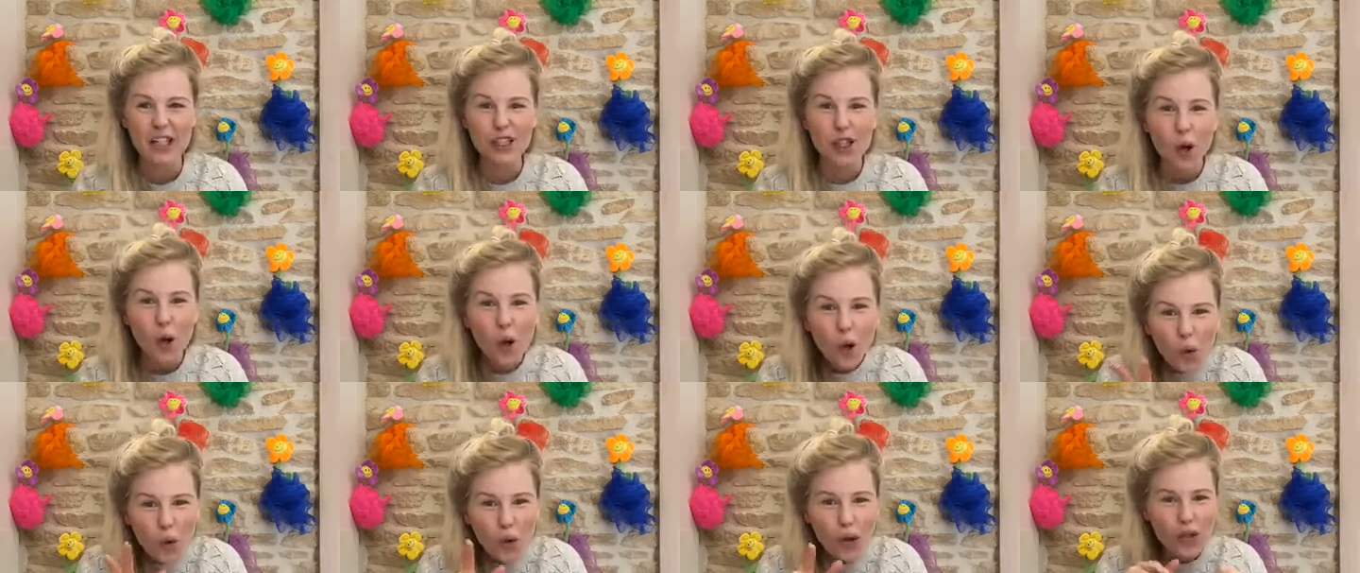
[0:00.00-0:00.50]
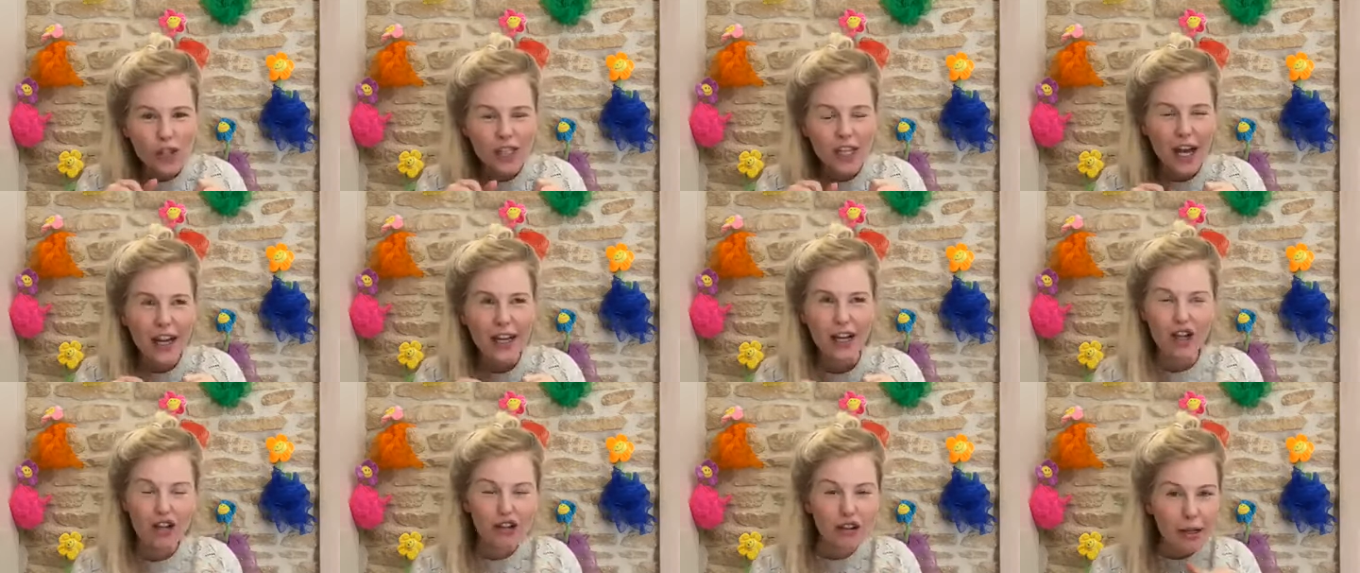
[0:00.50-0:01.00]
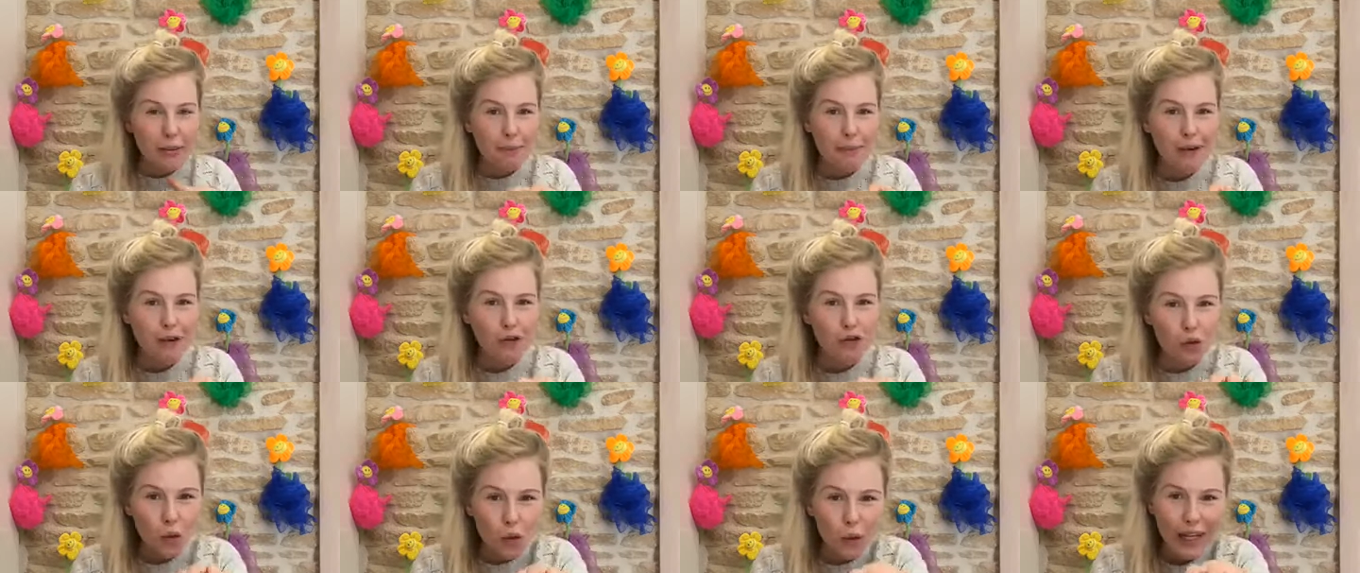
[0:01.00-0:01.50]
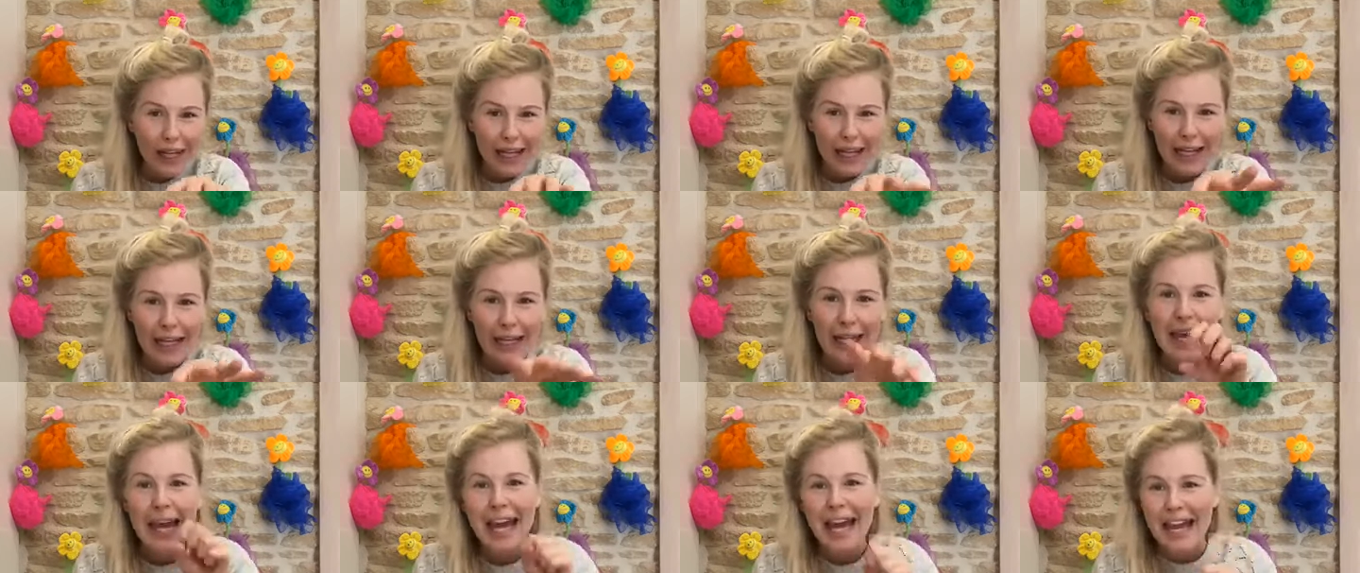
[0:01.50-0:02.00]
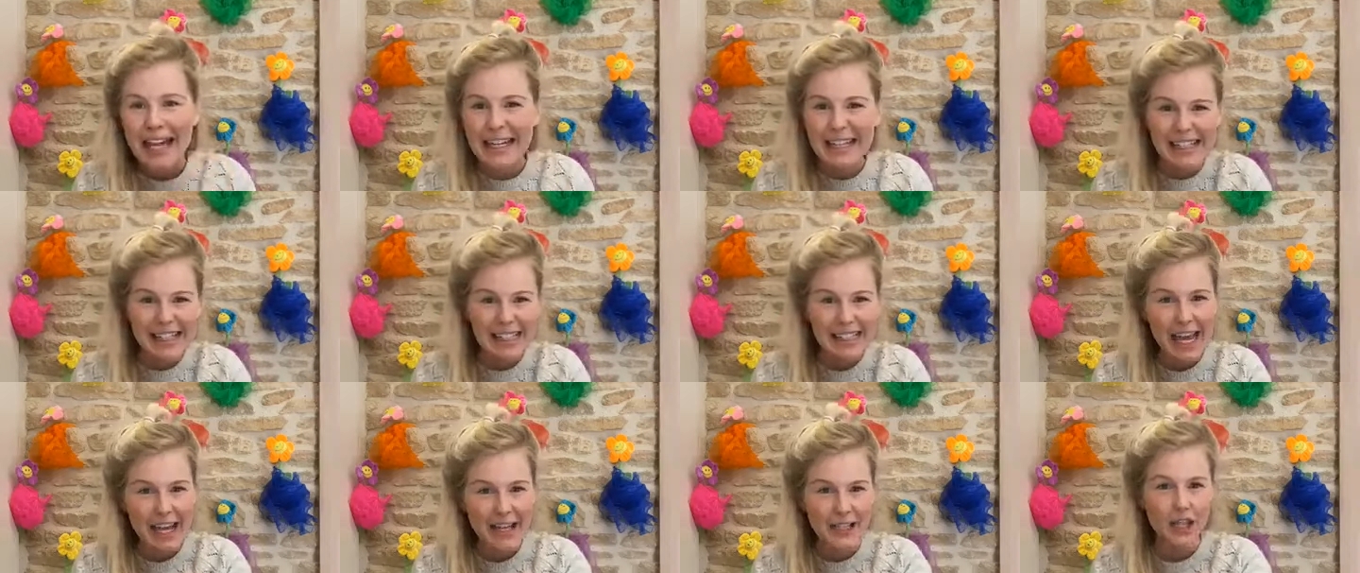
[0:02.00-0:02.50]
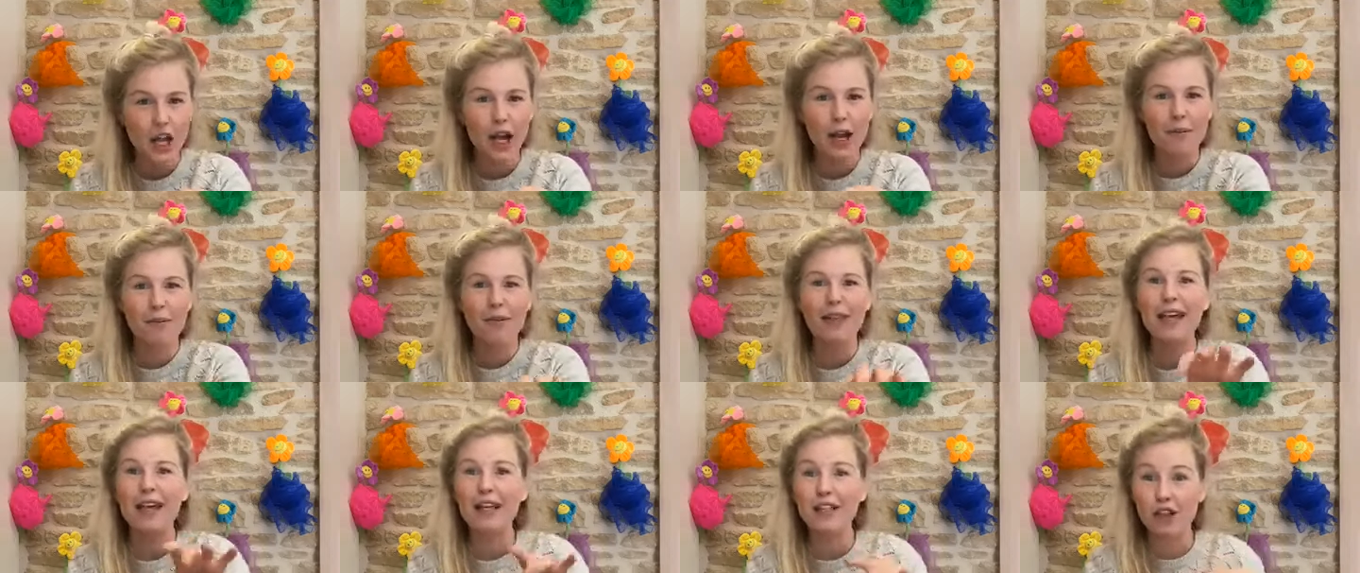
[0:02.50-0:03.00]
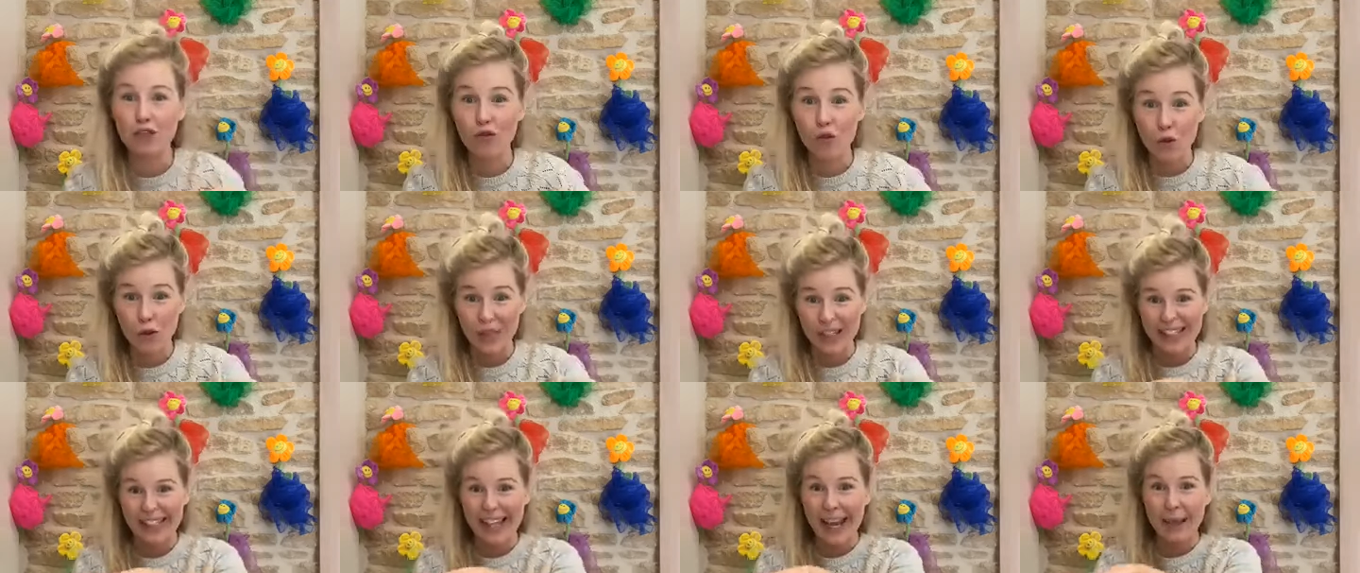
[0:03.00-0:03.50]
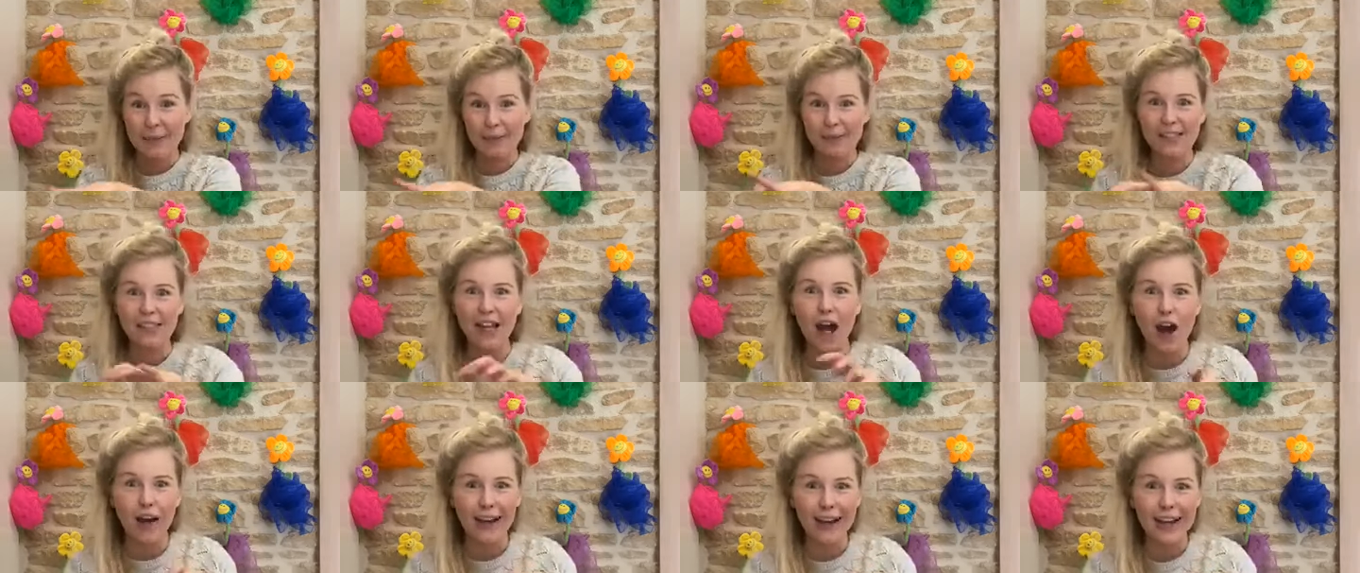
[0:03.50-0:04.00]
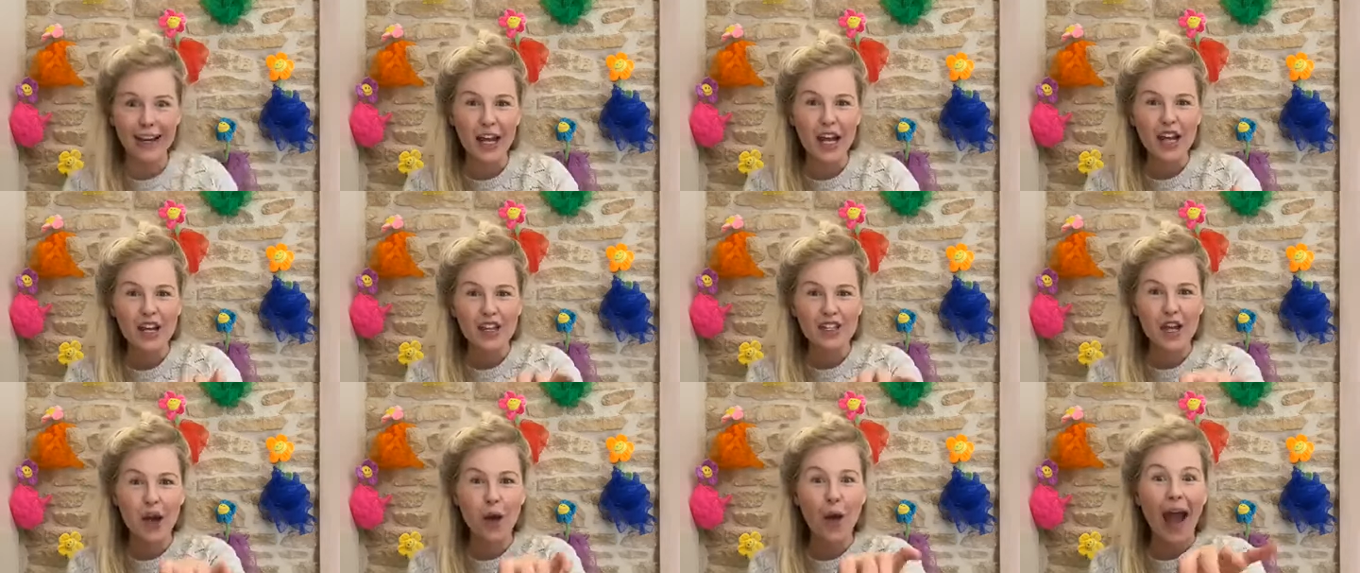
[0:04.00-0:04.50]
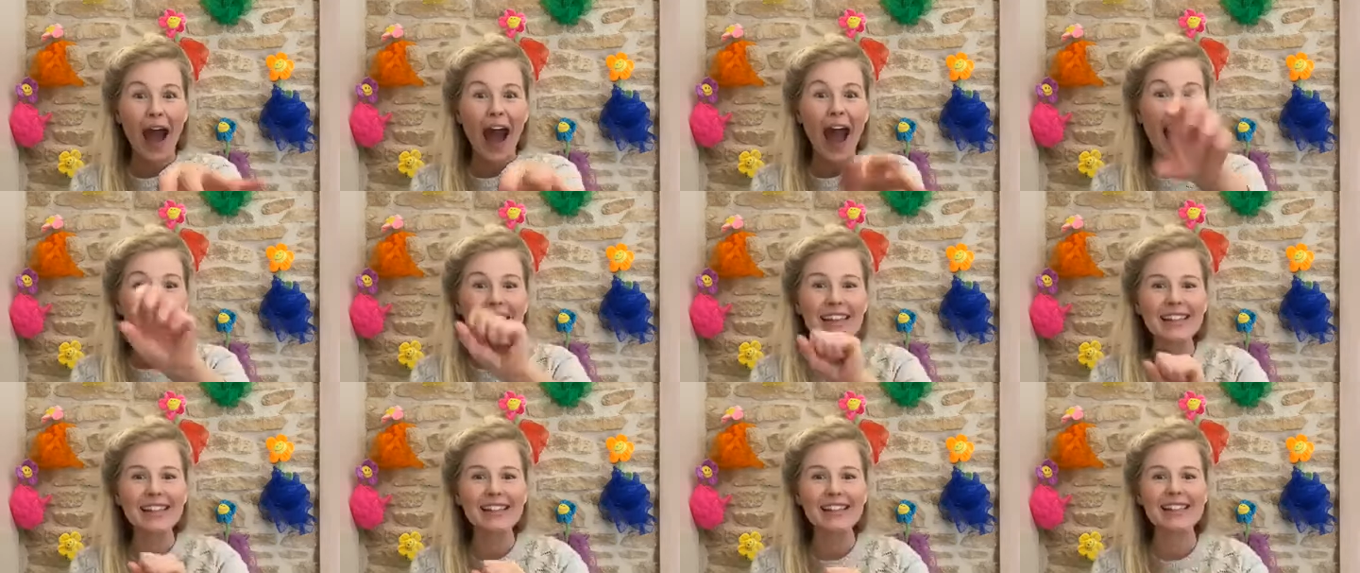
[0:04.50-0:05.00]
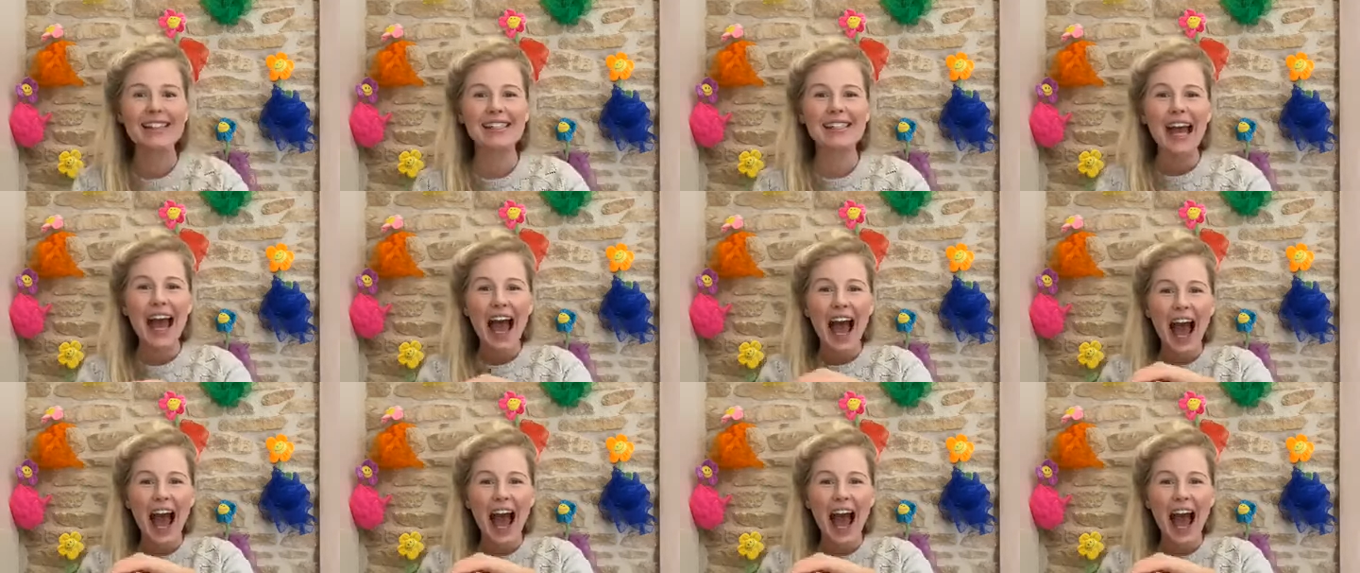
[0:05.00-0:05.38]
So all those kind of creepy, crawly insect type things are all the same sign. So ants